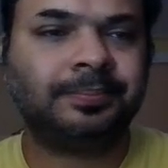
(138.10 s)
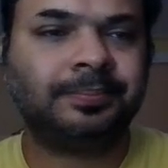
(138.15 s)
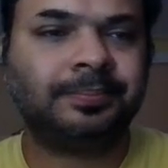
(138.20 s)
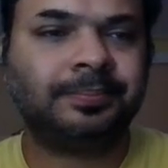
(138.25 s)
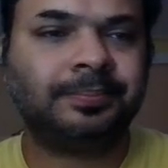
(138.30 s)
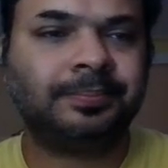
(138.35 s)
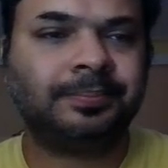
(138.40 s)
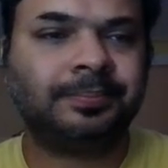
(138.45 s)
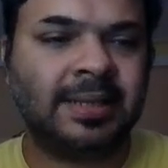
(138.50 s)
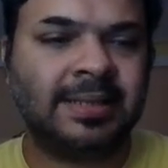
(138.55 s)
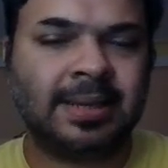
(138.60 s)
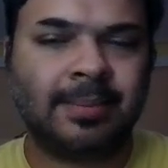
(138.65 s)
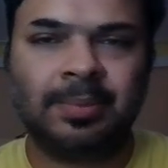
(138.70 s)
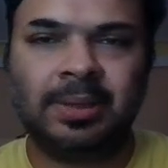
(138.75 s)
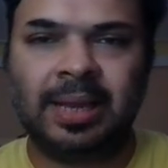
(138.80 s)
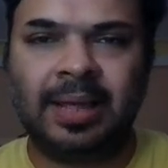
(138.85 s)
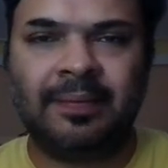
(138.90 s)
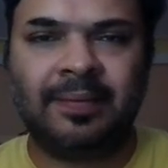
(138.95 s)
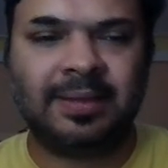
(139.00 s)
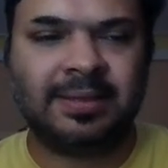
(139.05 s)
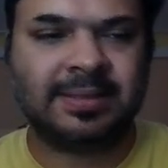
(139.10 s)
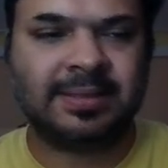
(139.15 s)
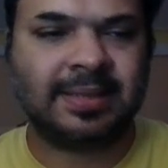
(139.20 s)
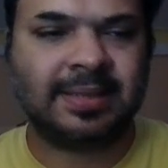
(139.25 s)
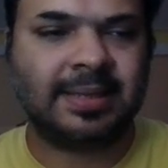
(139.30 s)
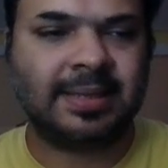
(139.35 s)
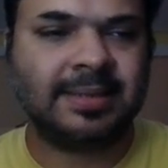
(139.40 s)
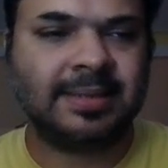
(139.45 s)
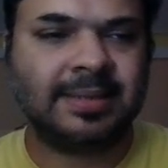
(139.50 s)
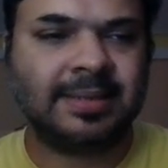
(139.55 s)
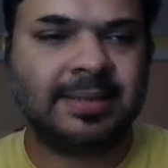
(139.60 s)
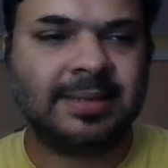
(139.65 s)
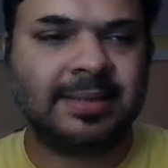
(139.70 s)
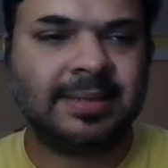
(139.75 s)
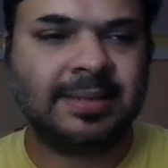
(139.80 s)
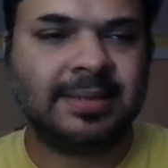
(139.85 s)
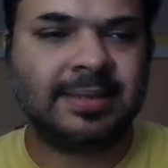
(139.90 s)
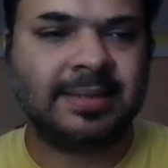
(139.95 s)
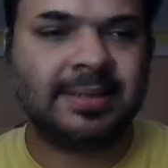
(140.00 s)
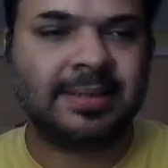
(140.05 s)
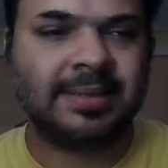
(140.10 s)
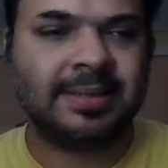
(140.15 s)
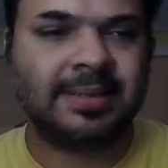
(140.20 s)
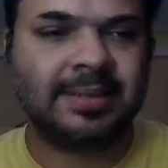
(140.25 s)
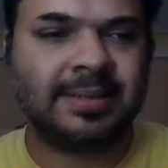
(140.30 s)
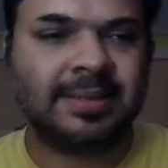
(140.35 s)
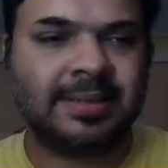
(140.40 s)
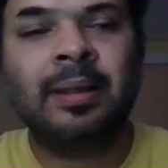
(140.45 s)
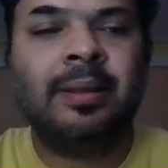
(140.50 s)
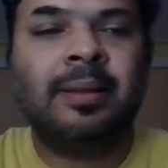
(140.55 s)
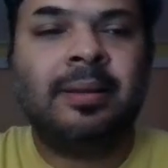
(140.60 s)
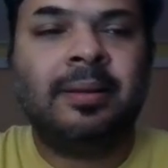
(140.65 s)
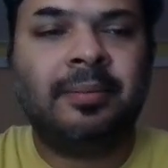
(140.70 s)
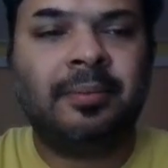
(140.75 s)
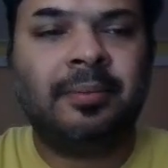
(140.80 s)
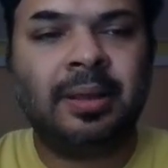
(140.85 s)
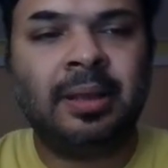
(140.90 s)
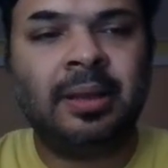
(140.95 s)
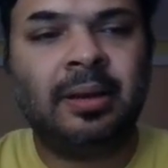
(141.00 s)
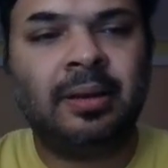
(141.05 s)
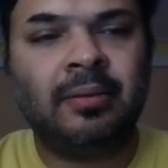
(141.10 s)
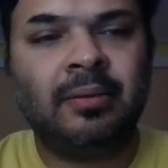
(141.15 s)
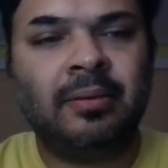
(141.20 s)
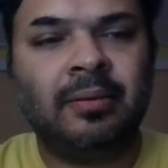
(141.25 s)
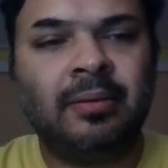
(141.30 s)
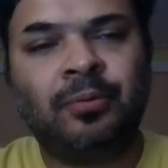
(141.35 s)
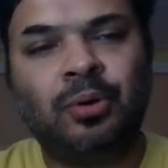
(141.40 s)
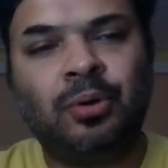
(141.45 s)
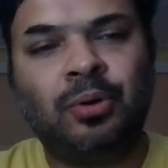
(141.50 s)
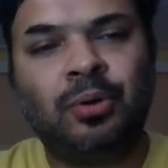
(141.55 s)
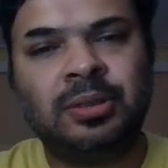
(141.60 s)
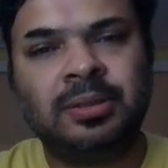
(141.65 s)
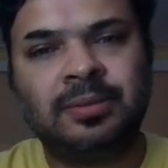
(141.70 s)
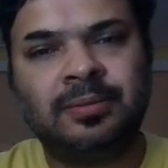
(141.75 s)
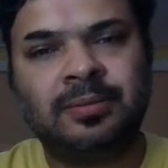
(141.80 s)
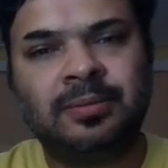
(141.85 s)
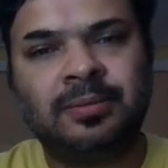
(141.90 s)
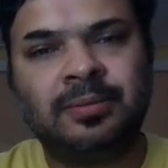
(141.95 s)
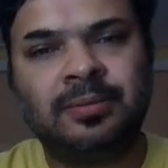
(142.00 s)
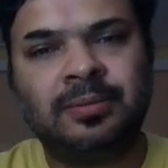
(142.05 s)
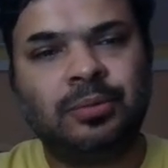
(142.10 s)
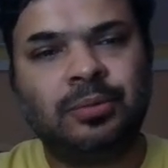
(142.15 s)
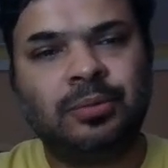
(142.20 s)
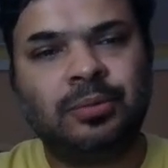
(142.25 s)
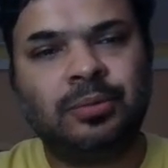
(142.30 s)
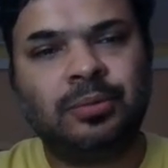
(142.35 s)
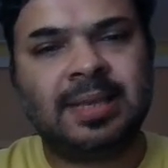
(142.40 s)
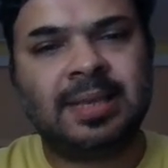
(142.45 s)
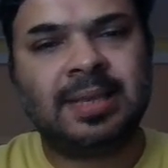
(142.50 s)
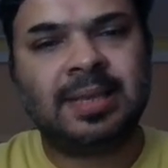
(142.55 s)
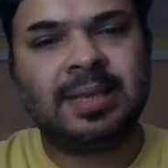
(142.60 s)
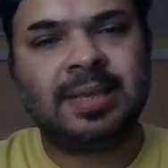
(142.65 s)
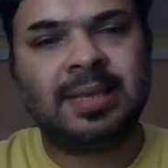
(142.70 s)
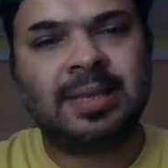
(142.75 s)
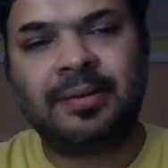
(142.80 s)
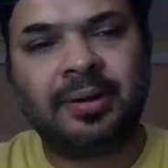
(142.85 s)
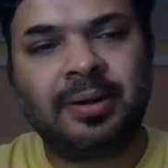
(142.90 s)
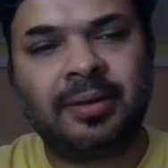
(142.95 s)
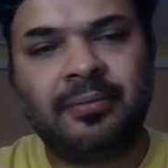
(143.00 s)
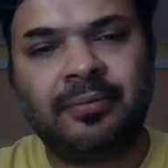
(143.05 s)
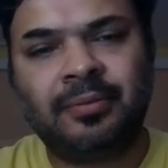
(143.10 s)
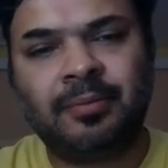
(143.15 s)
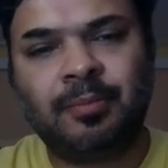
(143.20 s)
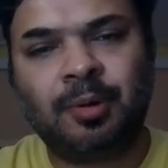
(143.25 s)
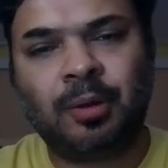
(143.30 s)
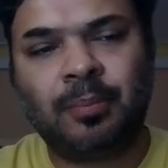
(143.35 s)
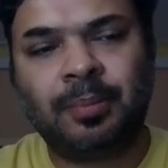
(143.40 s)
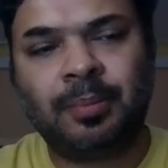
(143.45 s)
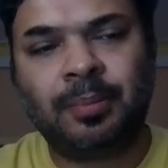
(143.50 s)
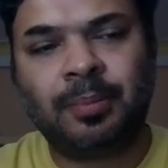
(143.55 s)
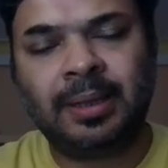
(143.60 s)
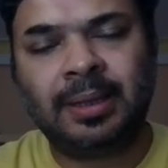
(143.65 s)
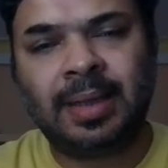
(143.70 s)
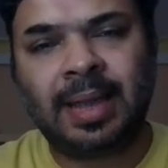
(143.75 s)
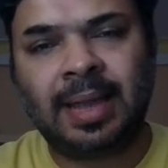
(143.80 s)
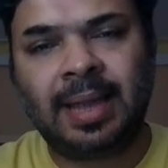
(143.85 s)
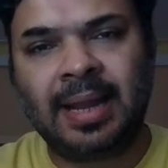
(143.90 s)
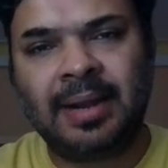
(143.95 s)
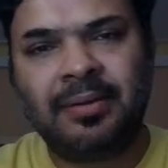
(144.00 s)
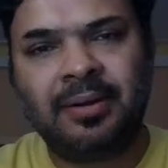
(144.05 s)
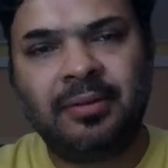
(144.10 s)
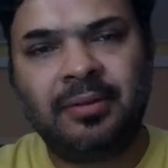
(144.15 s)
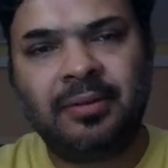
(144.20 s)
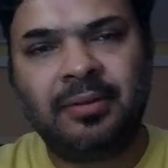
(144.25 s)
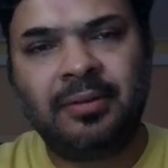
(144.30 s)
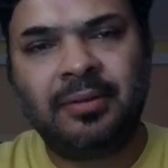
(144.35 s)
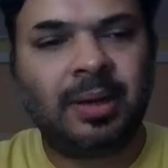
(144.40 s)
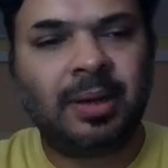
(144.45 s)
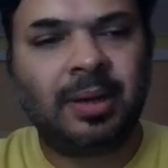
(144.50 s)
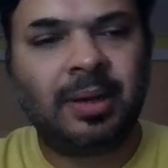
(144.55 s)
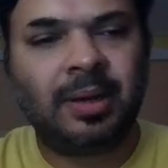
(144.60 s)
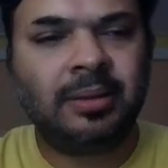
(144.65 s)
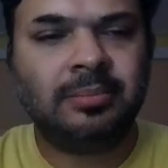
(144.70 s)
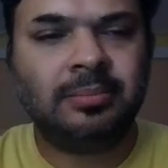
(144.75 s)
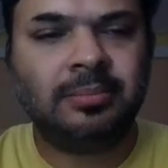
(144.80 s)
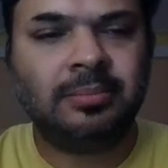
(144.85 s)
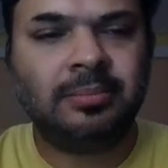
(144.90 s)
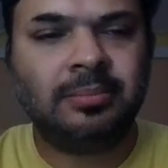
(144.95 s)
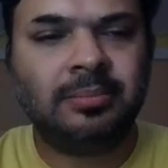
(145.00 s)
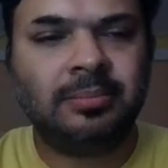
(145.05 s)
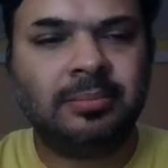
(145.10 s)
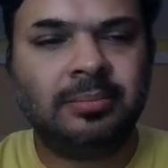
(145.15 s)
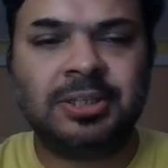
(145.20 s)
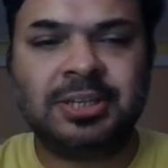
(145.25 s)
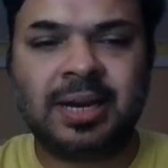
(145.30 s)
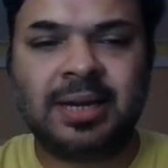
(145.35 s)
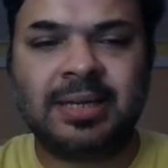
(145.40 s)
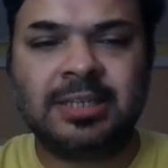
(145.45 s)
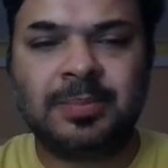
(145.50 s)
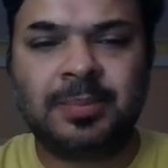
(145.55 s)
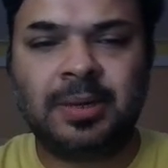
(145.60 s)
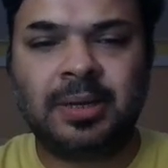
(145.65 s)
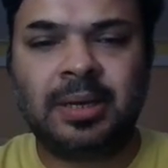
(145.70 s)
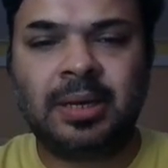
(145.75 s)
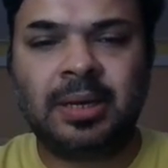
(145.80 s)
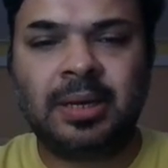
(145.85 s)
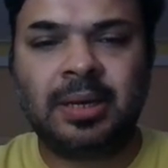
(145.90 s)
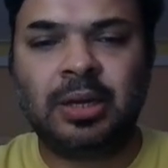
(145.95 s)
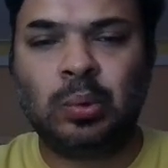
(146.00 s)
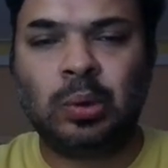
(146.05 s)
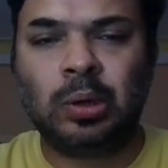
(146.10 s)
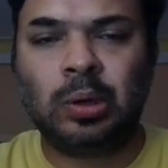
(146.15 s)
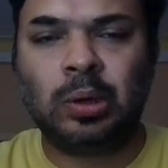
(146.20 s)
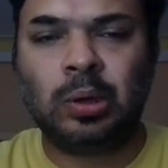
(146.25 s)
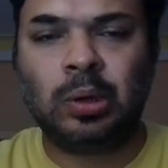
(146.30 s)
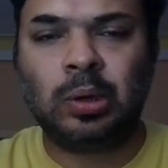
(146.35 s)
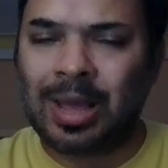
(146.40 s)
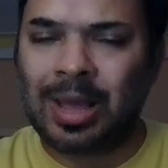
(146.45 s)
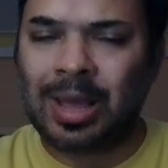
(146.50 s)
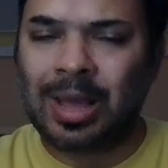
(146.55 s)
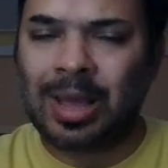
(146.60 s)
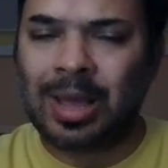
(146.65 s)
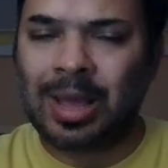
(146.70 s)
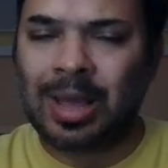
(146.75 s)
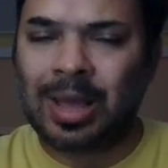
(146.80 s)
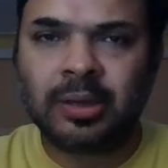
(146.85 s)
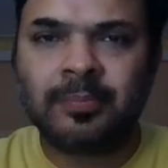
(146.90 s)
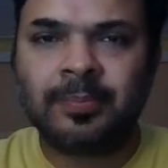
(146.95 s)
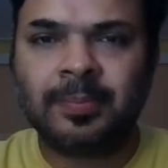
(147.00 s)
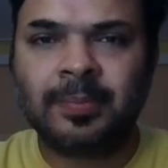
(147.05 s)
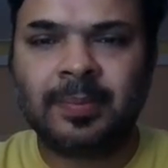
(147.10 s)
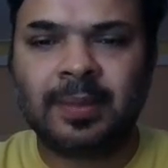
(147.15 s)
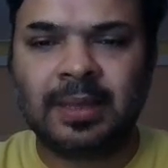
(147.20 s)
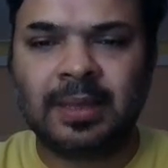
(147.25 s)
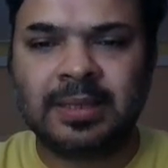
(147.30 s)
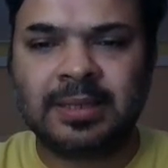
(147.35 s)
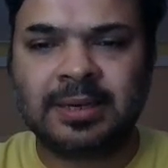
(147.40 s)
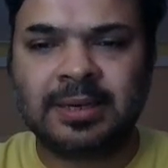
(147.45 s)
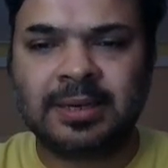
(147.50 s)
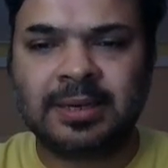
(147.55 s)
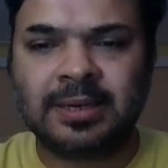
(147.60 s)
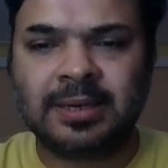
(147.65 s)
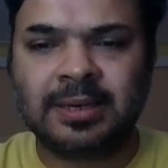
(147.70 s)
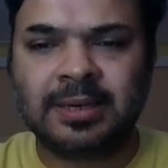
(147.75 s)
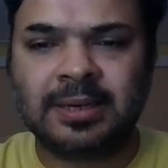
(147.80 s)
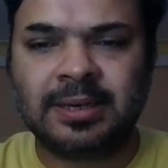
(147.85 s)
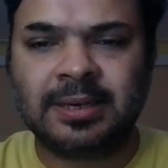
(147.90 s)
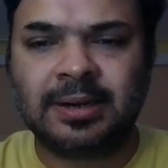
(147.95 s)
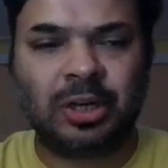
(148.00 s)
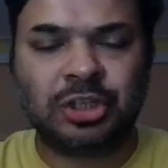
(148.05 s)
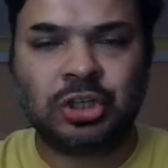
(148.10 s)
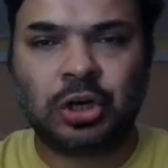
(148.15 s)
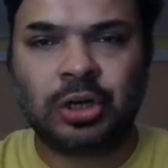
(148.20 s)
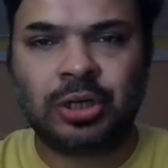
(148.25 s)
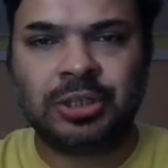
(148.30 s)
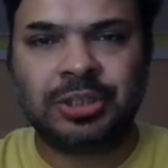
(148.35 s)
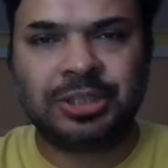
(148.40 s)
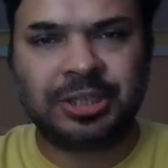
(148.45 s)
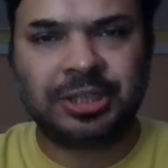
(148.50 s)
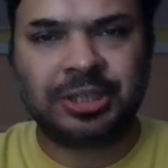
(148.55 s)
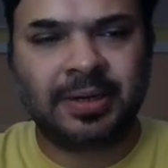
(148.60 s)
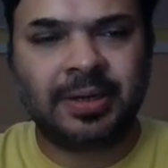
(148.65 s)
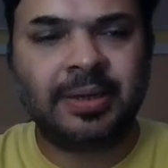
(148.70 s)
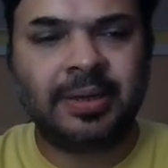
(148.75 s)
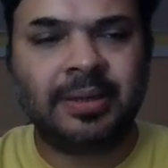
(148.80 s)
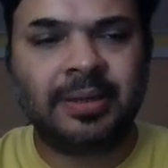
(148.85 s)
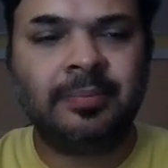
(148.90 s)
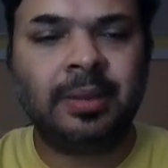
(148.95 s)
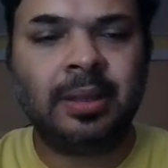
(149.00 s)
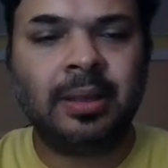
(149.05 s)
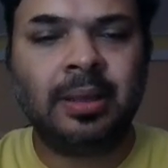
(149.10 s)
The example and the exercise. In fourth ways, it iterative prompting and refinement to turn ChatGPT into a collaborator instead of a one-shot generator.